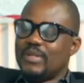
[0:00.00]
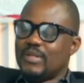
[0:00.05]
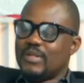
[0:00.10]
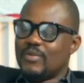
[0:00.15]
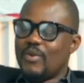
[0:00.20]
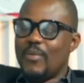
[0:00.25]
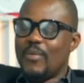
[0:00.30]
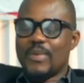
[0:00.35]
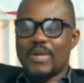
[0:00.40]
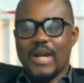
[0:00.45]

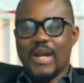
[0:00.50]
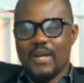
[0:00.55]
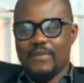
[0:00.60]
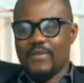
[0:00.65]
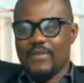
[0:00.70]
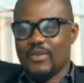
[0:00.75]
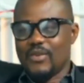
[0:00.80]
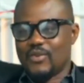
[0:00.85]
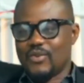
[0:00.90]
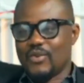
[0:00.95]
some
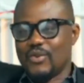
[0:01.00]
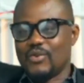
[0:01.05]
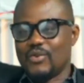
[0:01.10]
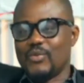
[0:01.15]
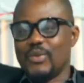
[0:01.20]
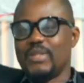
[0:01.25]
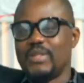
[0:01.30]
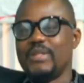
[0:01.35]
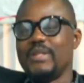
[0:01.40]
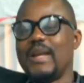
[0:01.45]
clarifications
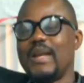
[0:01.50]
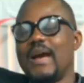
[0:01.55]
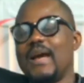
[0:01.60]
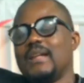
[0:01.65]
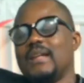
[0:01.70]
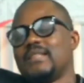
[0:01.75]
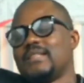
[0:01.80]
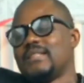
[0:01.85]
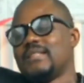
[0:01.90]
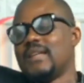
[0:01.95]
with
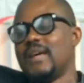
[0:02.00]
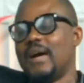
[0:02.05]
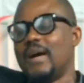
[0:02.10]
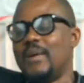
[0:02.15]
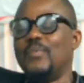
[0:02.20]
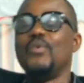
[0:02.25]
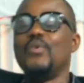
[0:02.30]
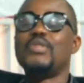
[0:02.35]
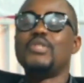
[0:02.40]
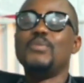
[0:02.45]
regards
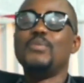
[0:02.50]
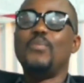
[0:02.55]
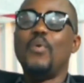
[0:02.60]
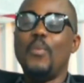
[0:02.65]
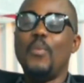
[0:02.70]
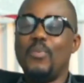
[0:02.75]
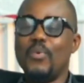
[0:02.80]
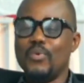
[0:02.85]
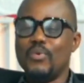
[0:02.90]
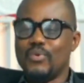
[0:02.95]

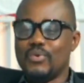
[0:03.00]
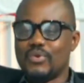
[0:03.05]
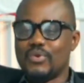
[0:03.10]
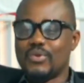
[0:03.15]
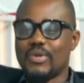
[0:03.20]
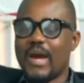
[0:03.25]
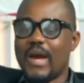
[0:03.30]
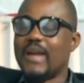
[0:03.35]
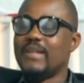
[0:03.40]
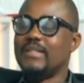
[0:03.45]
multi-purpose
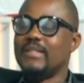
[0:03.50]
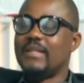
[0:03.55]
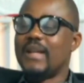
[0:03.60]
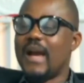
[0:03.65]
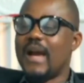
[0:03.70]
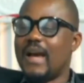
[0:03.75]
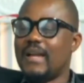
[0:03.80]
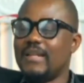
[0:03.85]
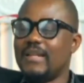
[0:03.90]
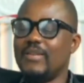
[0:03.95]
ID
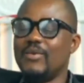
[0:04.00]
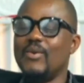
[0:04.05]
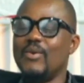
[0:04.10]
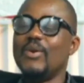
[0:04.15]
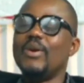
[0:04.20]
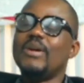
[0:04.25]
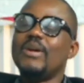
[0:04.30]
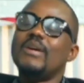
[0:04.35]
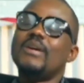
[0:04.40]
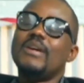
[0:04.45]
card. You know,
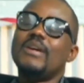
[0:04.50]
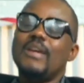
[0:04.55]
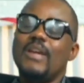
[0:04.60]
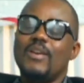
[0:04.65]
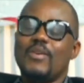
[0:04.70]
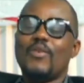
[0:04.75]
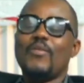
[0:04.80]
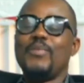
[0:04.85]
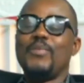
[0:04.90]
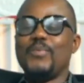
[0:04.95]
a
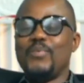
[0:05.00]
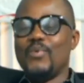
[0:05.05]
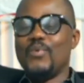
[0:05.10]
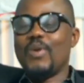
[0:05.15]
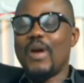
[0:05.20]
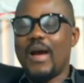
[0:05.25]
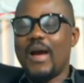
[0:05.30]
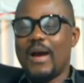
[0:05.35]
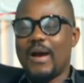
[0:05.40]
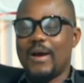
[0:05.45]
lot of people
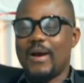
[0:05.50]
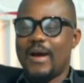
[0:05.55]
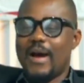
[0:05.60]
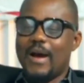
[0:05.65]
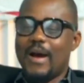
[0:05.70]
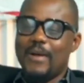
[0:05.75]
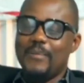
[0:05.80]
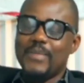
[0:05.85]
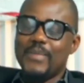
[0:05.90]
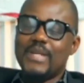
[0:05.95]

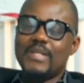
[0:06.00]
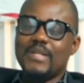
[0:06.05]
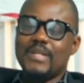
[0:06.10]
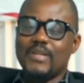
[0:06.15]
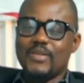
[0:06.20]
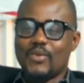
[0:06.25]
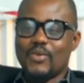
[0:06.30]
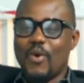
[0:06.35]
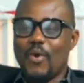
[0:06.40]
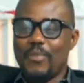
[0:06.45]
are mixing
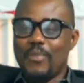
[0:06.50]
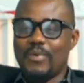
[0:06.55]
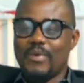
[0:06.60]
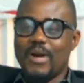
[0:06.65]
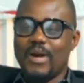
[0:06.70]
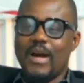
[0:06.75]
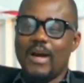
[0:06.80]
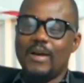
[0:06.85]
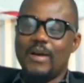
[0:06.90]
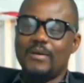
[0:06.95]
it up
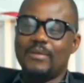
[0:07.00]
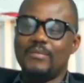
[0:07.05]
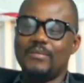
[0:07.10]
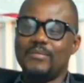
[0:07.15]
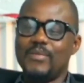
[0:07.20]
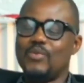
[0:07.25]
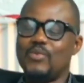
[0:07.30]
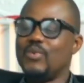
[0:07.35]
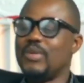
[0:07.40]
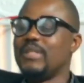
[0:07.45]

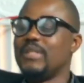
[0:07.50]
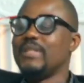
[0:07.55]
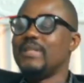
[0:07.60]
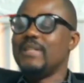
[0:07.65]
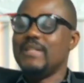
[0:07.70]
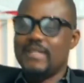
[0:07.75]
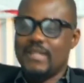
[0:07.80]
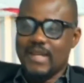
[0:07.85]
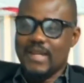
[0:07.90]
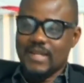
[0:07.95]
between the
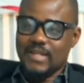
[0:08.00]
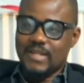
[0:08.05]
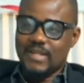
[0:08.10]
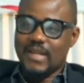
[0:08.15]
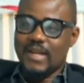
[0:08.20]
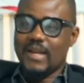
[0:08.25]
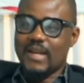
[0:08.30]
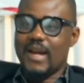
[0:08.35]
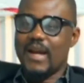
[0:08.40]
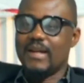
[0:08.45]

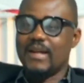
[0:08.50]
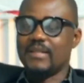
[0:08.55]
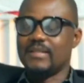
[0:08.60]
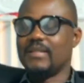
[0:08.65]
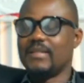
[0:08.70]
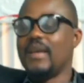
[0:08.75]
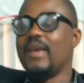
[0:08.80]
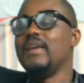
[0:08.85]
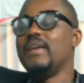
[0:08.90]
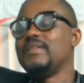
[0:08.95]
ECSL and
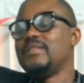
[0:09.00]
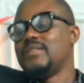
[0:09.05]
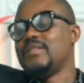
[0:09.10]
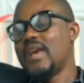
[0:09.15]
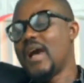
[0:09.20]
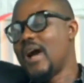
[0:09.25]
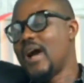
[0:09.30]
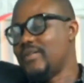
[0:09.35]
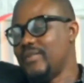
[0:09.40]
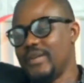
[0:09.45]
the
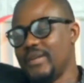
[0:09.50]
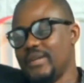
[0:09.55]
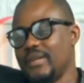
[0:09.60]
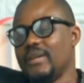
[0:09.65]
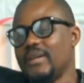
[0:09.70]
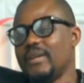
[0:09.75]
NCRA.